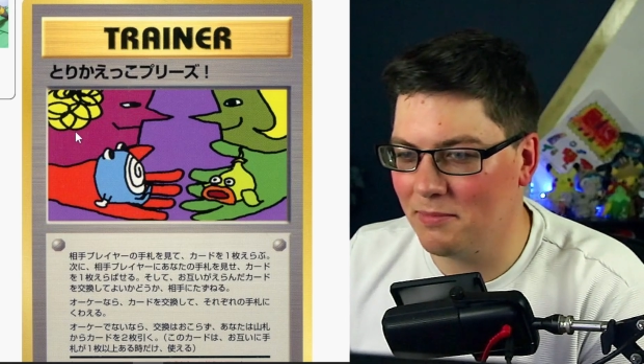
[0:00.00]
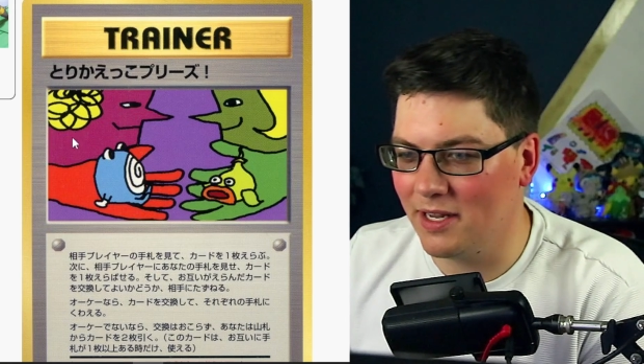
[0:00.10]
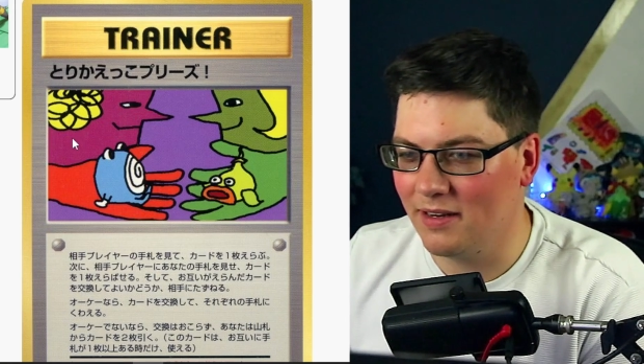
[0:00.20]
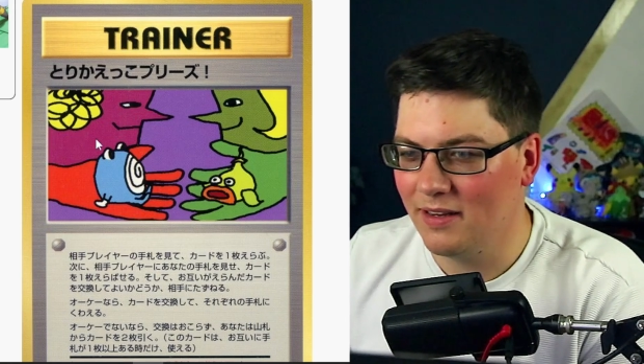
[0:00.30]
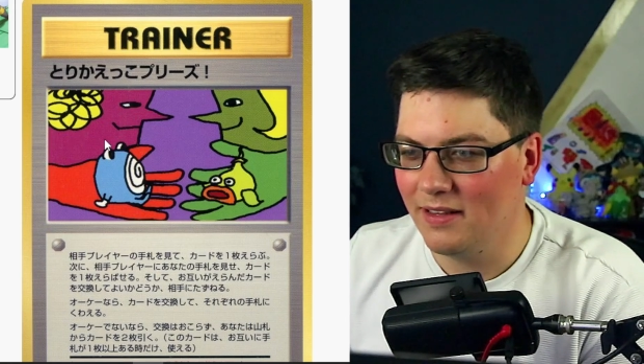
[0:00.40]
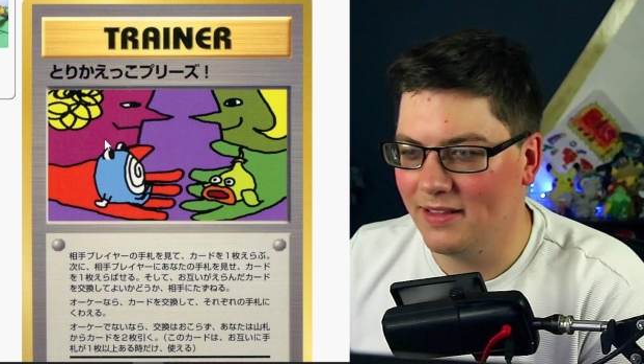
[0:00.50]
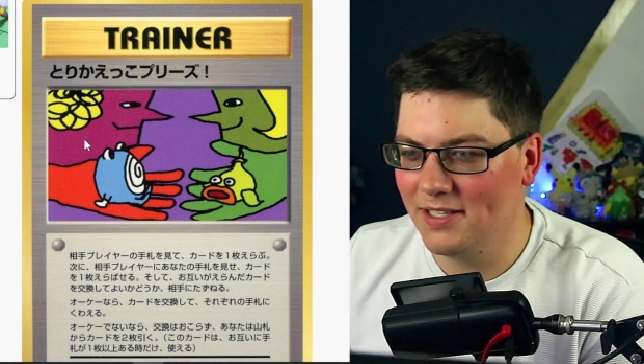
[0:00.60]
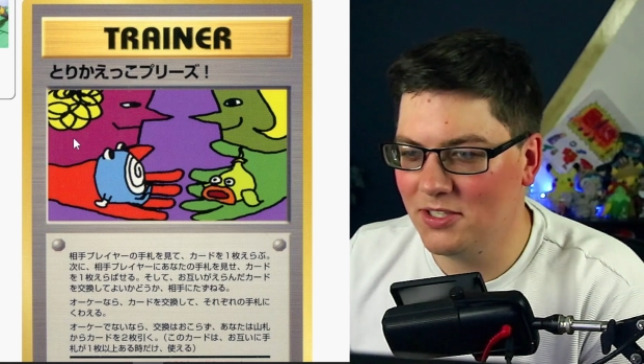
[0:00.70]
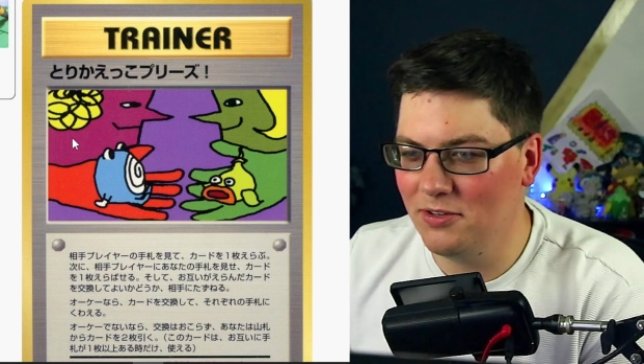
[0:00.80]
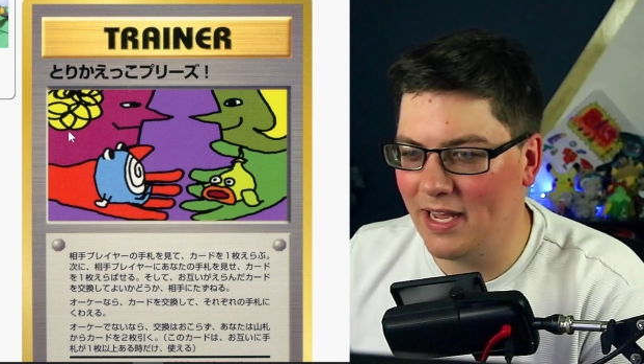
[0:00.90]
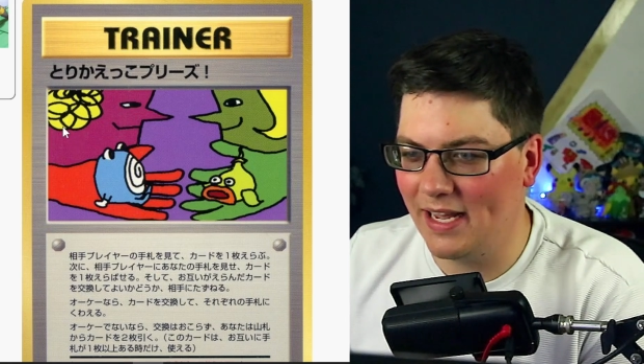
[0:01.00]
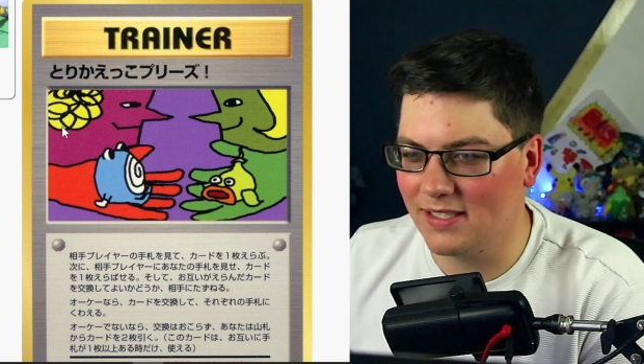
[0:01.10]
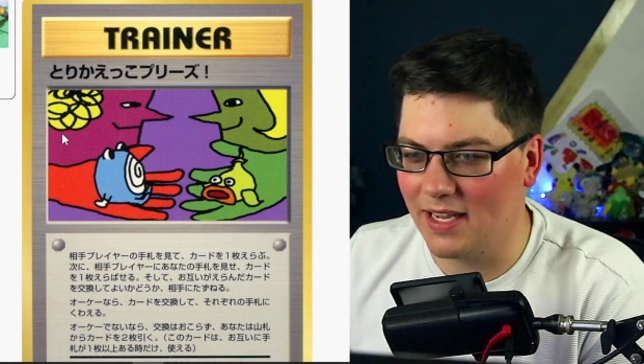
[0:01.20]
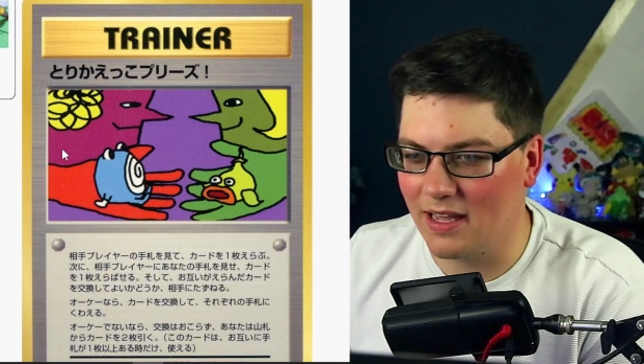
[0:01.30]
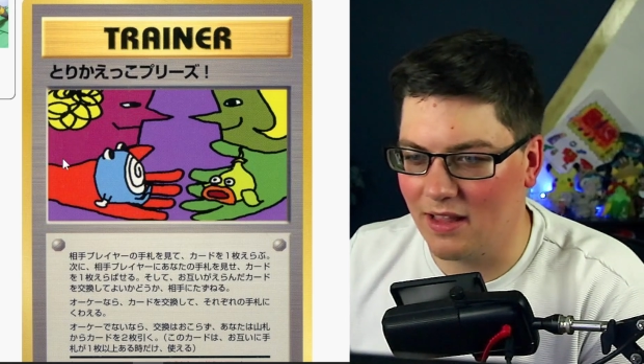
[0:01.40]
but this dude has
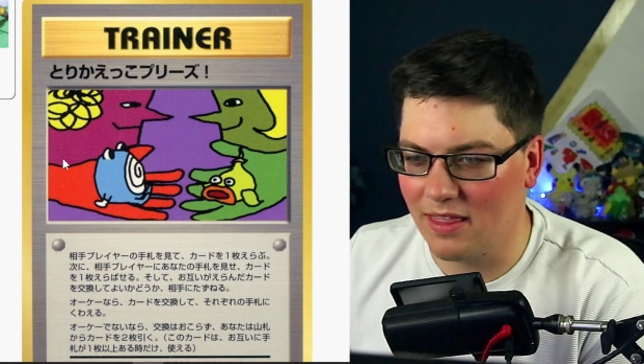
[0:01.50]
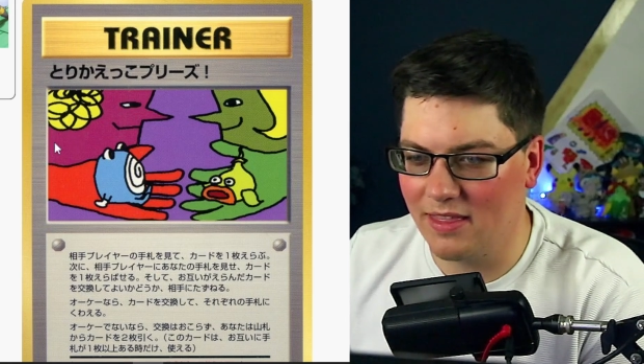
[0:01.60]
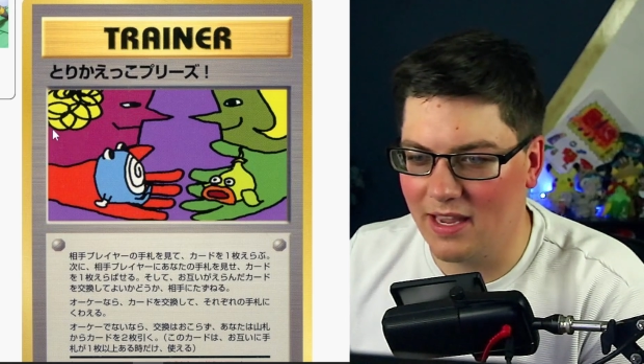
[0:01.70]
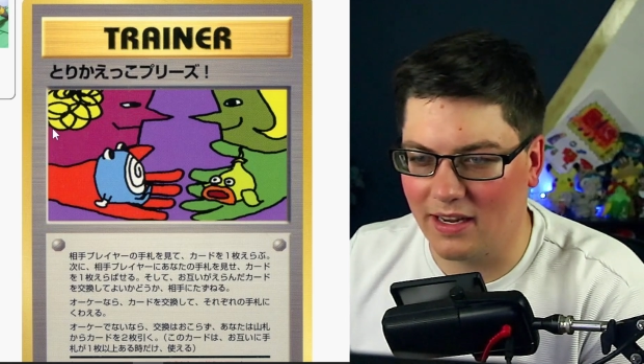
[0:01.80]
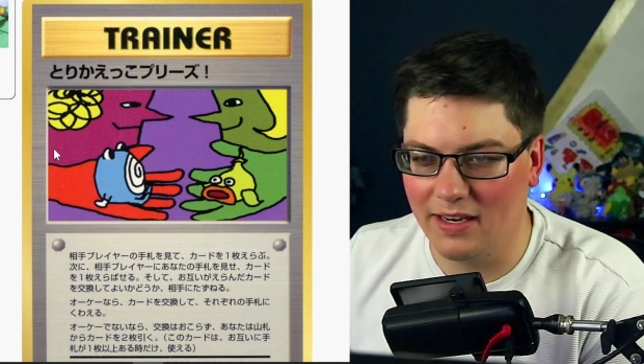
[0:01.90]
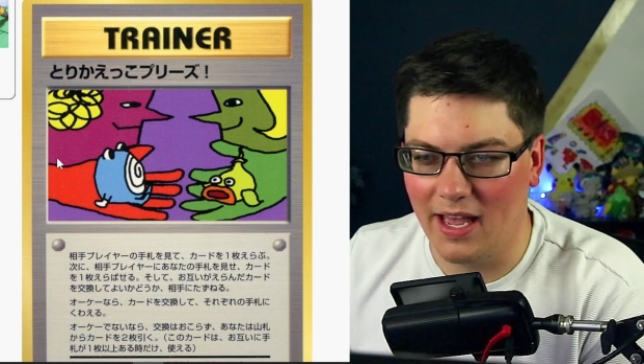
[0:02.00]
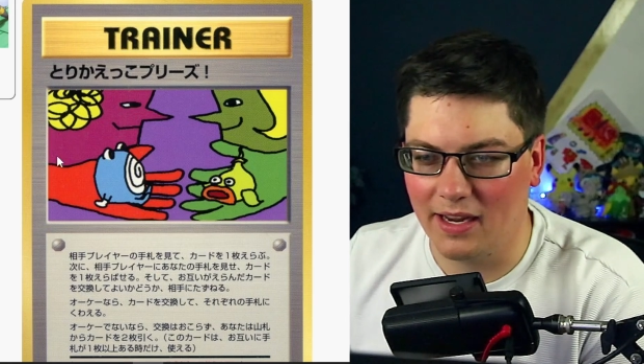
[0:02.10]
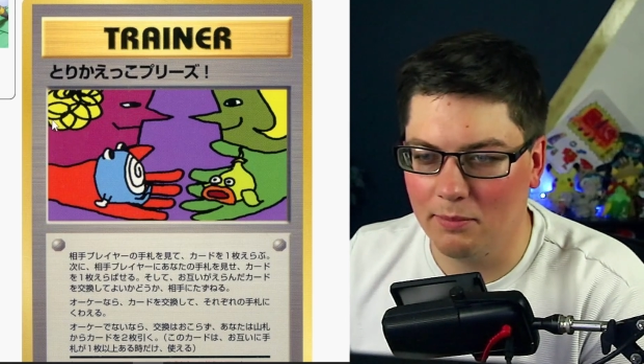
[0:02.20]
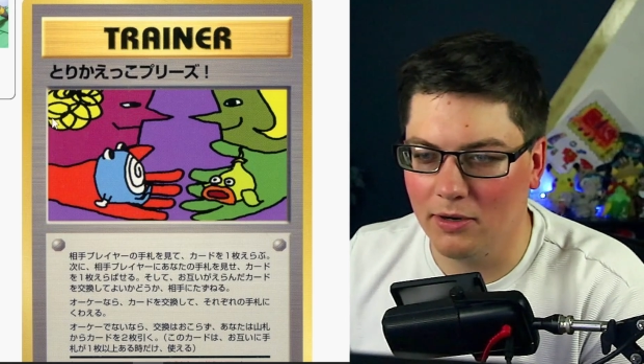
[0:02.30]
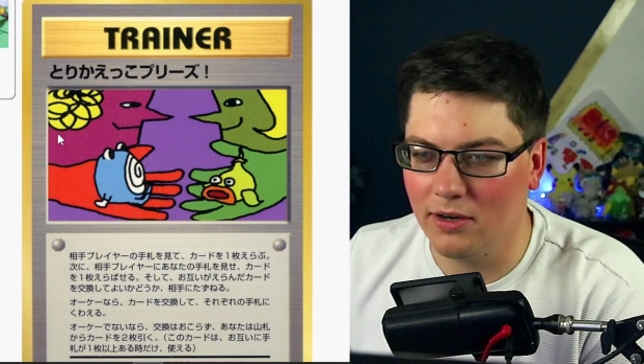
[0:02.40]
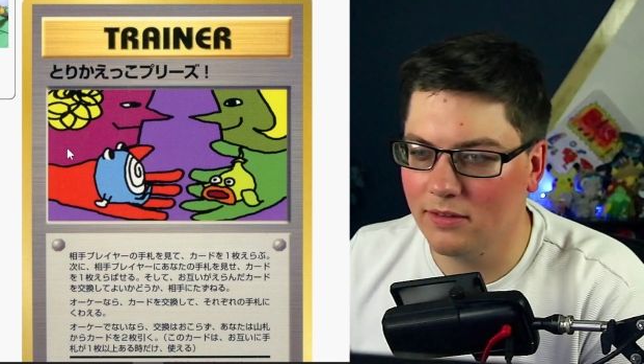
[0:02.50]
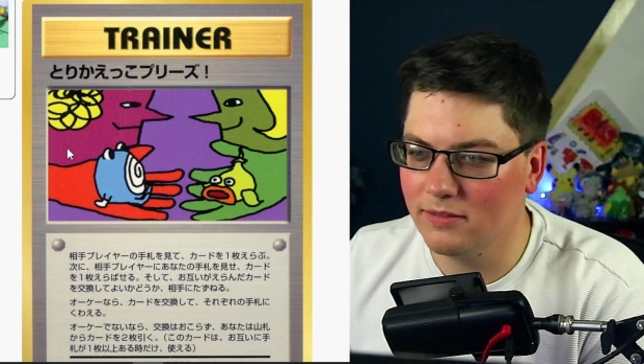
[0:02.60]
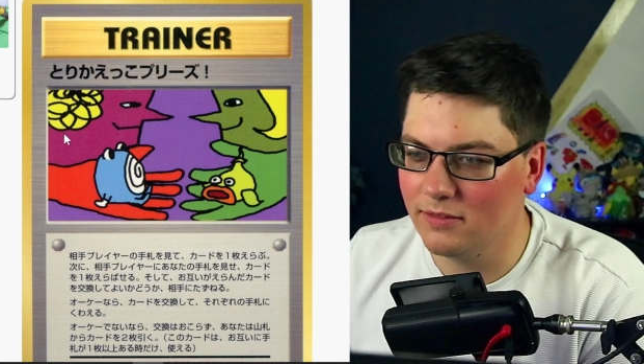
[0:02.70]
like a thick neck, bro.